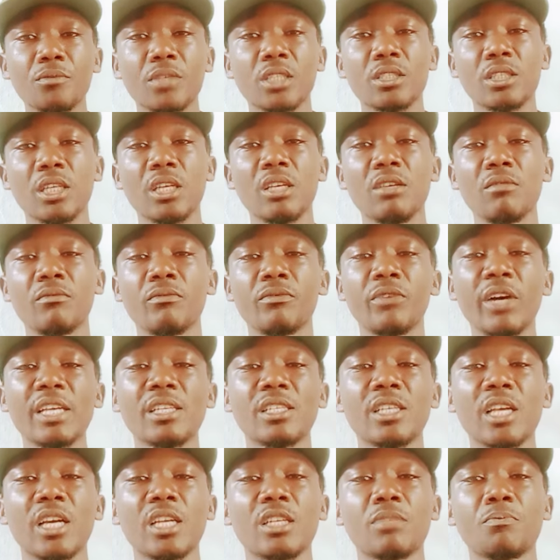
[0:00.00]
They
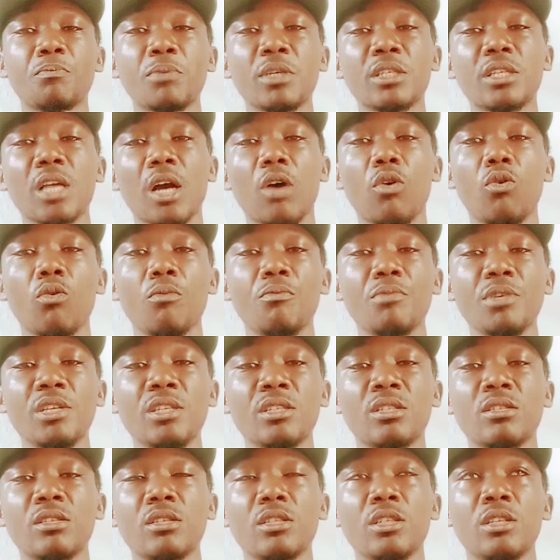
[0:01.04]
invited Peter
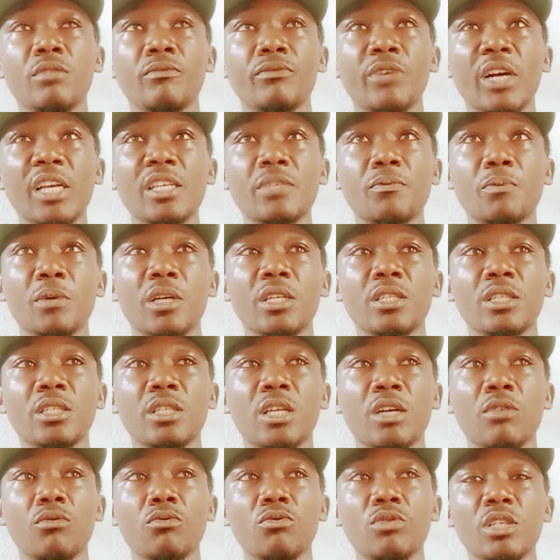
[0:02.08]
Obi's vice
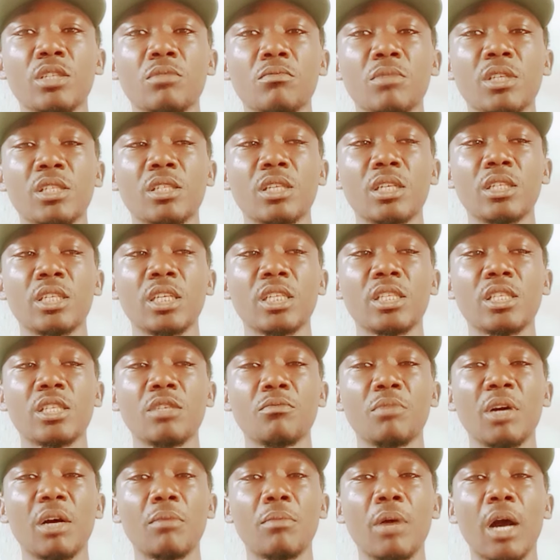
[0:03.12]
president, who is Mr. Deti
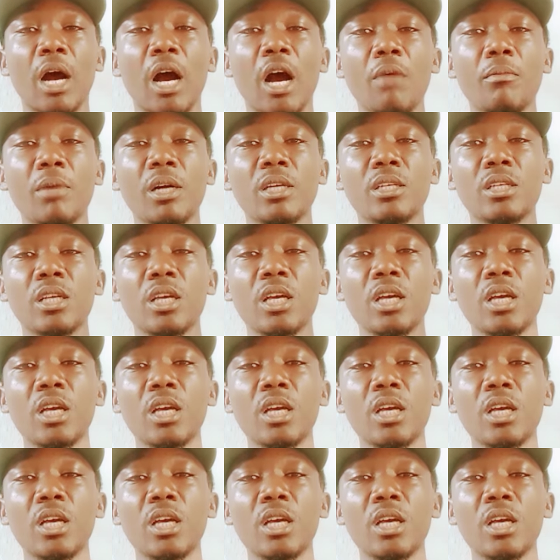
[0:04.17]
Baba Ahmad.